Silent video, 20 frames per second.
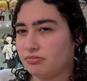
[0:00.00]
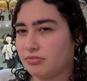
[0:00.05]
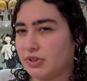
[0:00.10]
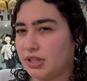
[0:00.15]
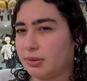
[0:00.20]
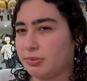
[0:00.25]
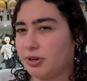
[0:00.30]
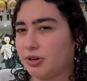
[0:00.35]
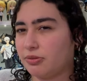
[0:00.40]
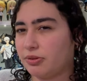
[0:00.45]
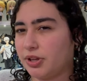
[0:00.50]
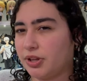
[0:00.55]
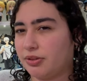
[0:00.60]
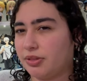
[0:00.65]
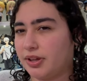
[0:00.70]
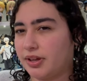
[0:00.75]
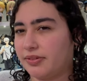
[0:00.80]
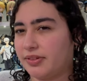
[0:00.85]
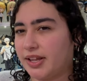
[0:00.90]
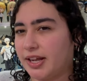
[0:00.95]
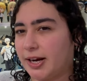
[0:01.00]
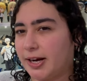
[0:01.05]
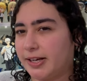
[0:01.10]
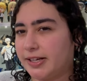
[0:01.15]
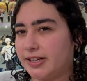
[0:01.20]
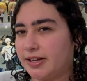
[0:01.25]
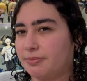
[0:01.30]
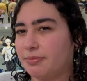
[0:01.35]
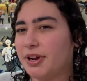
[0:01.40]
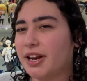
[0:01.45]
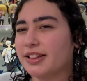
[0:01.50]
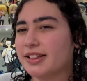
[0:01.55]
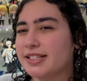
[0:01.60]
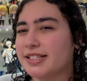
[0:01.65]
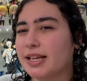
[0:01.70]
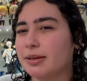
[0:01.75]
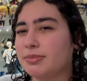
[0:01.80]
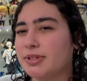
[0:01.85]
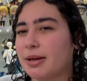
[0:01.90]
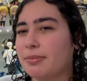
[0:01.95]
let me know what you think of that idea. But at the
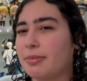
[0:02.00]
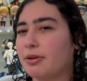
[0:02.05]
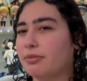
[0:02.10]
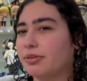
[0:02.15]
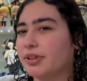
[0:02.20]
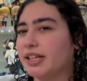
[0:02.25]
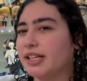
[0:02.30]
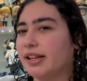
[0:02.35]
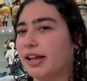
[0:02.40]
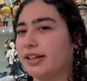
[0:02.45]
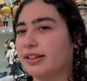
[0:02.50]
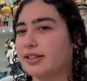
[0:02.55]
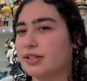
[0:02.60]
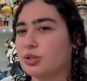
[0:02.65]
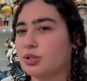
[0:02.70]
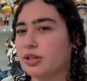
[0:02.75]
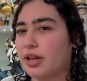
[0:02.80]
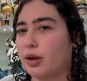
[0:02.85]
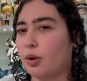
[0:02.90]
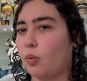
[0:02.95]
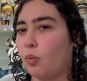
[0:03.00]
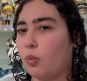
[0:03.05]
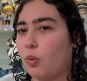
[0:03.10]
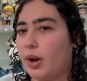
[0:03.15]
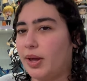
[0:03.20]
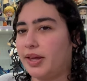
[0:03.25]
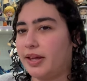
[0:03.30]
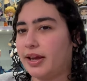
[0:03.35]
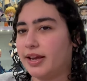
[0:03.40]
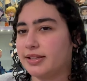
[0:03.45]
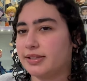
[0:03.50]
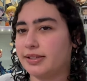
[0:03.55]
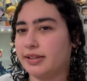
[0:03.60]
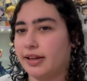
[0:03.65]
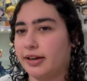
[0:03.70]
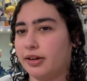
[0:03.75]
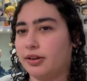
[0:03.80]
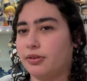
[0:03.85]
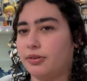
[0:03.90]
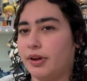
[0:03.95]
same time, I really like this like white
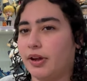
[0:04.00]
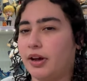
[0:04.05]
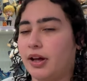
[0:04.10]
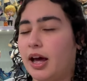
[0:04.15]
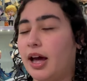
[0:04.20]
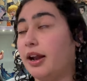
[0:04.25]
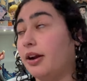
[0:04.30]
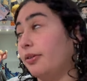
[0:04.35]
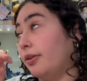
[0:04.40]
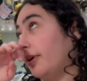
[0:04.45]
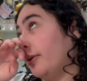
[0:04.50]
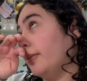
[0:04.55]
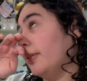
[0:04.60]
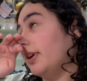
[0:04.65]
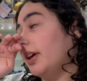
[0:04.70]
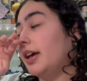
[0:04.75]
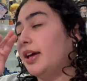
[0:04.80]
aesthetic going on. I don't know.